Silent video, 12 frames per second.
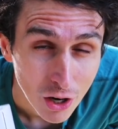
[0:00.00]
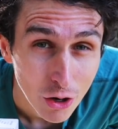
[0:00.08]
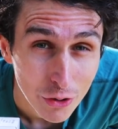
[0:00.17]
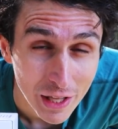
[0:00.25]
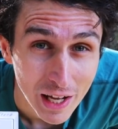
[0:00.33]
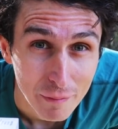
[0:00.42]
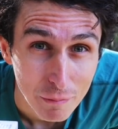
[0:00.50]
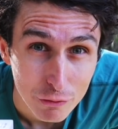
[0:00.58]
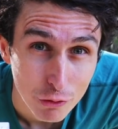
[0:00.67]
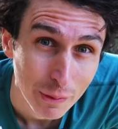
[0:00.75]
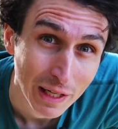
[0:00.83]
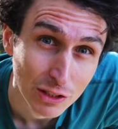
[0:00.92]
Oh yeah, and
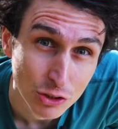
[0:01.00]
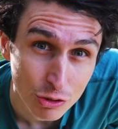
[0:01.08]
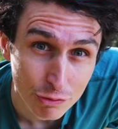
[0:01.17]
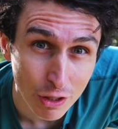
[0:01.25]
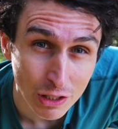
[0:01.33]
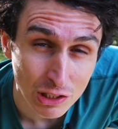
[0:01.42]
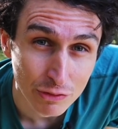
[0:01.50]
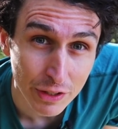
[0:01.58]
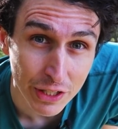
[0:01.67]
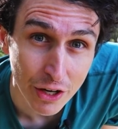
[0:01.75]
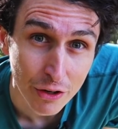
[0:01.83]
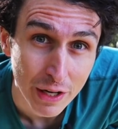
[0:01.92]
before we get too far into the
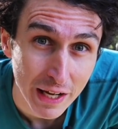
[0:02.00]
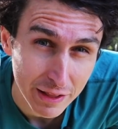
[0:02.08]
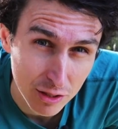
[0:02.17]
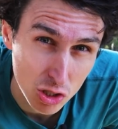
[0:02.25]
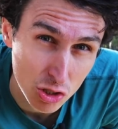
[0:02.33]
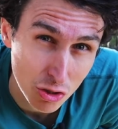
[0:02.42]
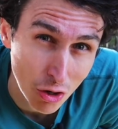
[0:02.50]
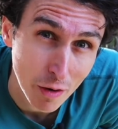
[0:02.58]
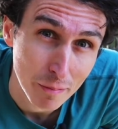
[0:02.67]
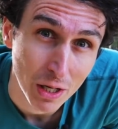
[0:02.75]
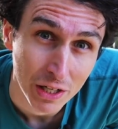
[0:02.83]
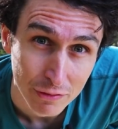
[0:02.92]
video, hit the
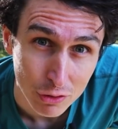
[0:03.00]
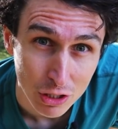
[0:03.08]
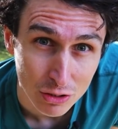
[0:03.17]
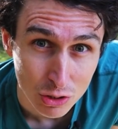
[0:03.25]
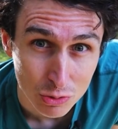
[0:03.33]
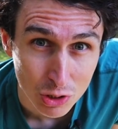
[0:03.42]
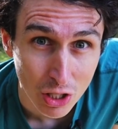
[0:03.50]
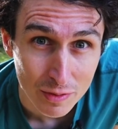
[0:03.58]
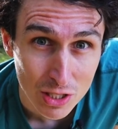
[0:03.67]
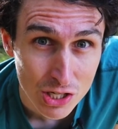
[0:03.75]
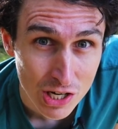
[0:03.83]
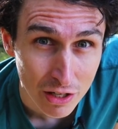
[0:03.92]
subscribe button if you're not subscribed
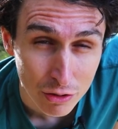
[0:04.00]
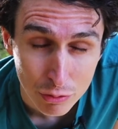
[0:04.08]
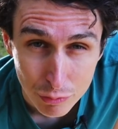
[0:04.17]
to the channel.